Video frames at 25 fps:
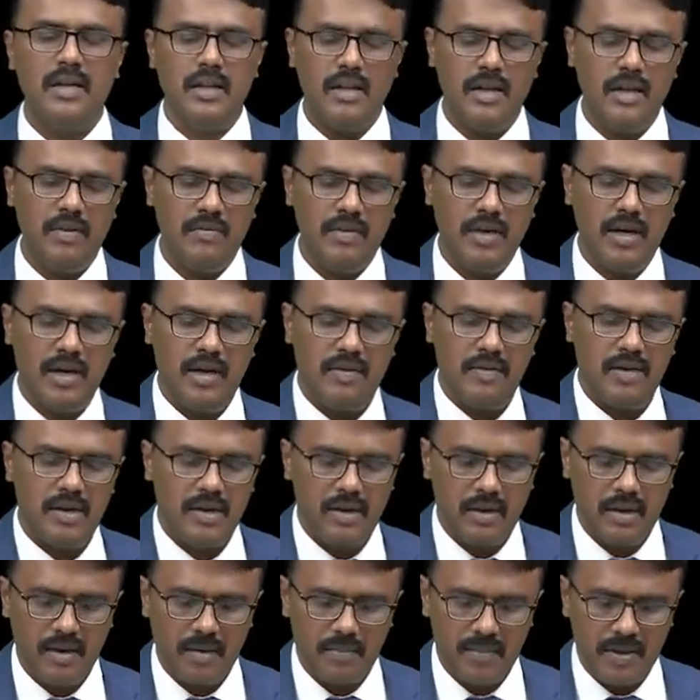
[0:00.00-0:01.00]
Then we have a
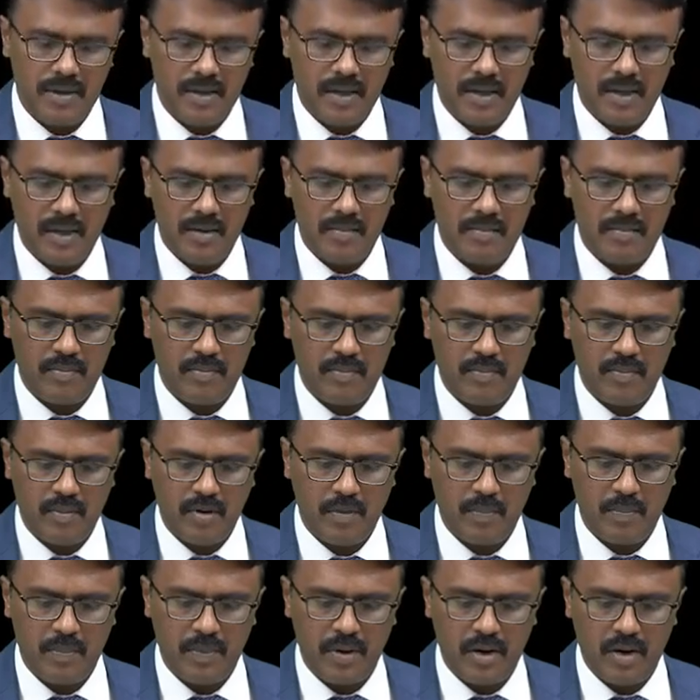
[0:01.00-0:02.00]
drug by the name
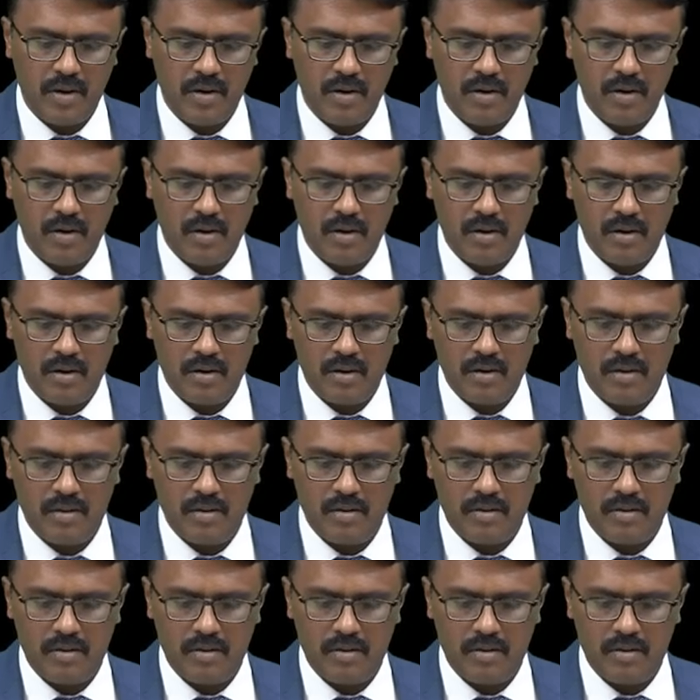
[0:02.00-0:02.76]
propranolol.